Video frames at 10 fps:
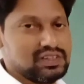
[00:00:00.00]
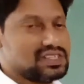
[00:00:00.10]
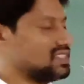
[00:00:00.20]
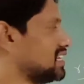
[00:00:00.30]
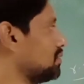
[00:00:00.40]
This
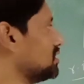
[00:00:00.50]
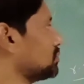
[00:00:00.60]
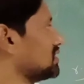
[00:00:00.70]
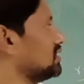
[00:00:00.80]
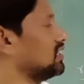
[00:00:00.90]
enzyme is
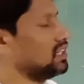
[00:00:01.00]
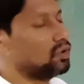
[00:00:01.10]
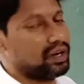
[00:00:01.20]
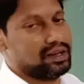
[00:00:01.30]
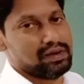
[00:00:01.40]
present in E.
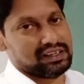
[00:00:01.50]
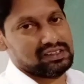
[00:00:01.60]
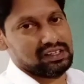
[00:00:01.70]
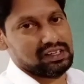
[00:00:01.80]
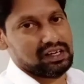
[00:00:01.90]
coli
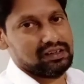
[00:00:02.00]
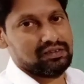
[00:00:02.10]
bacteria.